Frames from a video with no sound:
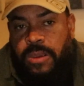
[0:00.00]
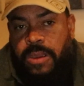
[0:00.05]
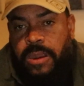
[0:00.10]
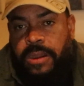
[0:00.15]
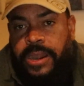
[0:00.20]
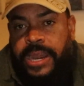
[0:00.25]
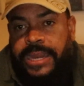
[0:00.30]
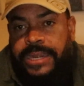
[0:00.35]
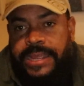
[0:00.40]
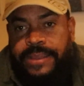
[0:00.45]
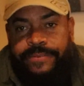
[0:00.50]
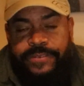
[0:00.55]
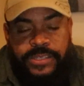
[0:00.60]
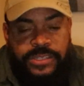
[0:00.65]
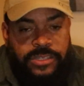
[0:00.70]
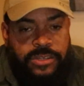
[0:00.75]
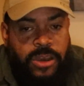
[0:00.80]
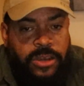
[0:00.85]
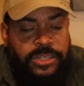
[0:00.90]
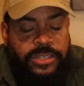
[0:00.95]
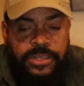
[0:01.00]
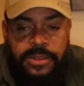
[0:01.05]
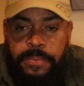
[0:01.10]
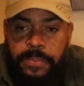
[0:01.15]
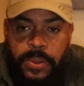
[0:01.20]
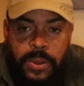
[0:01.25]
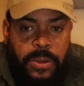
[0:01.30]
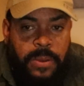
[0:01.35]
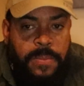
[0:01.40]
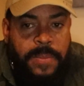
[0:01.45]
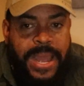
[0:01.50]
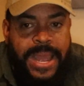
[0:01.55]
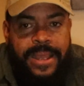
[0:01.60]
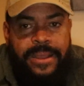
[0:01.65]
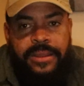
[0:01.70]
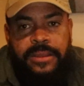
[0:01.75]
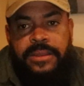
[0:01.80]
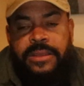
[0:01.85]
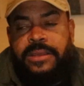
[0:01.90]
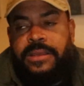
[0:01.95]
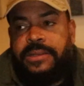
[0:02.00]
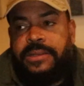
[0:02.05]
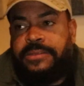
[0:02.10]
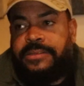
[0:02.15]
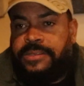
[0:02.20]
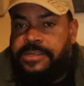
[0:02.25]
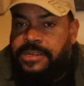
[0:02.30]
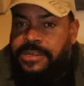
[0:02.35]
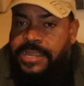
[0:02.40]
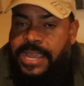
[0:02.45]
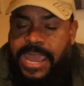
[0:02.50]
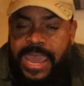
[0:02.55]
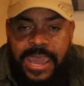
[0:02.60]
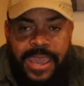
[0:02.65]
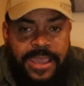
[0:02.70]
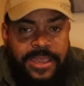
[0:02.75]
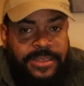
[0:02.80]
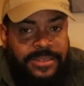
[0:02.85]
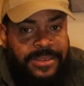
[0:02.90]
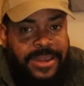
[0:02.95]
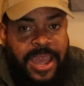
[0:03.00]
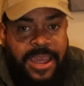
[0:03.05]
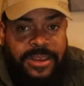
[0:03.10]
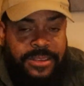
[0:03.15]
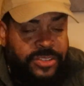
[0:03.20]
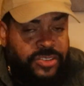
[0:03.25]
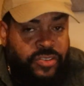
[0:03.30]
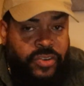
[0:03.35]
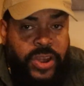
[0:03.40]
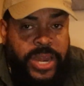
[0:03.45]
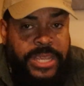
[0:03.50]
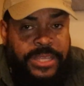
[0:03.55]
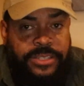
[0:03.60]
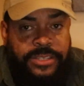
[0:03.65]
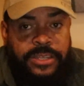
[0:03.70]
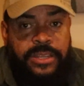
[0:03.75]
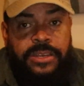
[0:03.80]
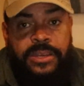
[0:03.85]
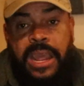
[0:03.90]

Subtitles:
All right. If it starts to pull back, the decay is not as crazy.